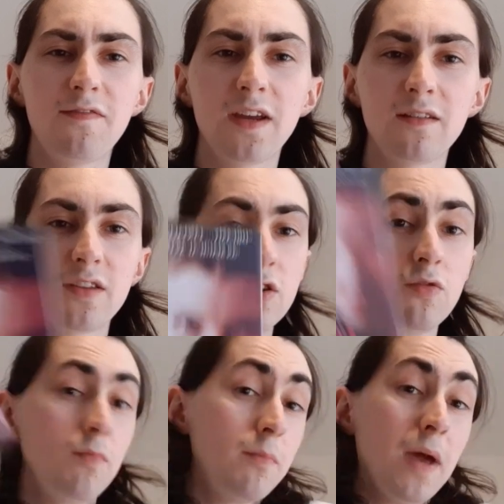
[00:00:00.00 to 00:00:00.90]
things that you
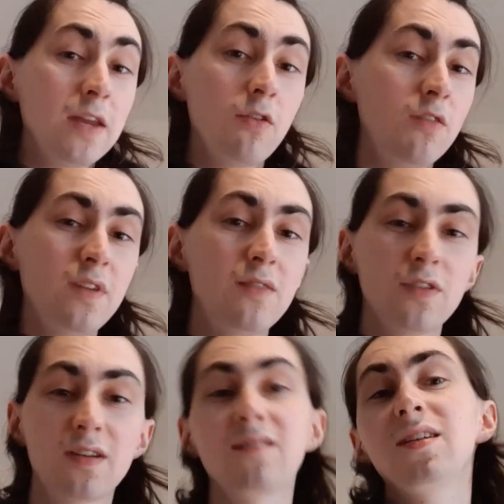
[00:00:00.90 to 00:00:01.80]
may not have
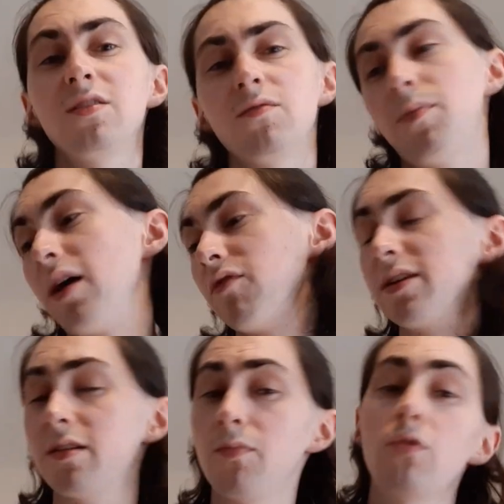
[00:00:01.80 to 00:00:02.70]
even considered by
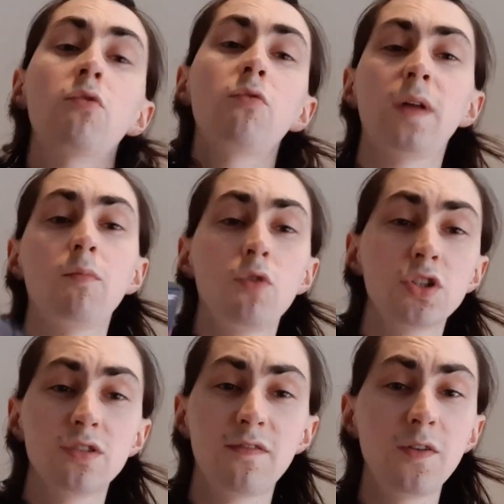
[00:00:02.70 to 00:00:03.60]
reading the book or then
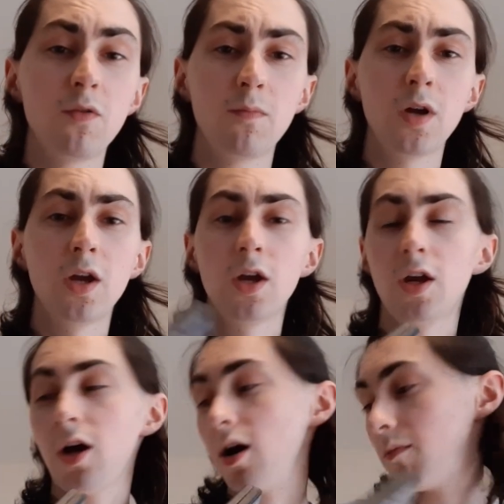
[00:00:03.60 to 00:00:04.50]
watching the film.
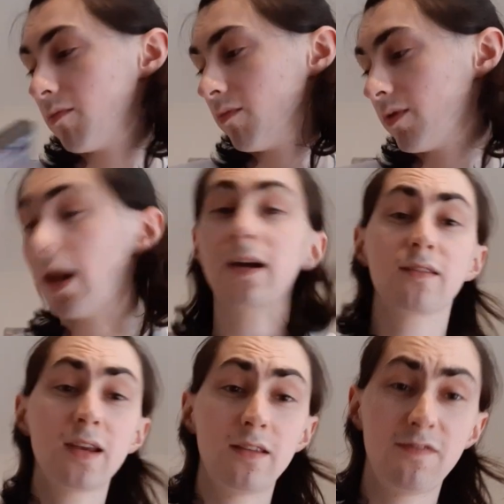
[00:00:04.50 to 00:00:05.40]
Like I
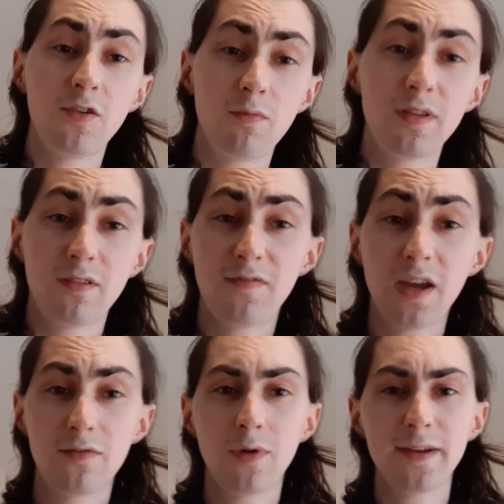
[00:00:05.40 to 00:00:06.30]
say, the film is a
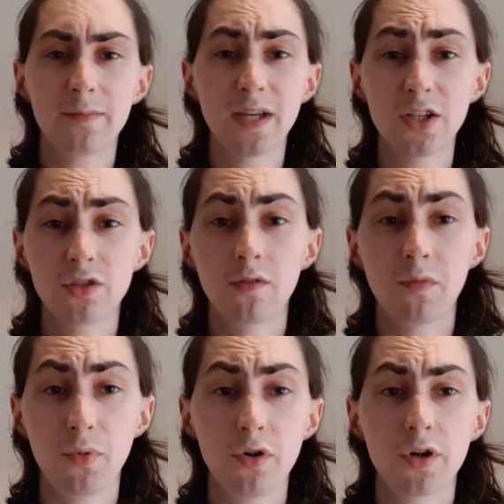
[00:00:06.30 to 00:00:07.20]
faithful adaptation of the
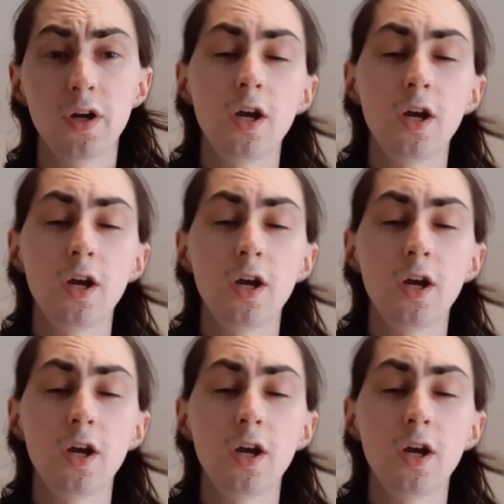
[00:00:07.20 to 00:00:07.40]
book.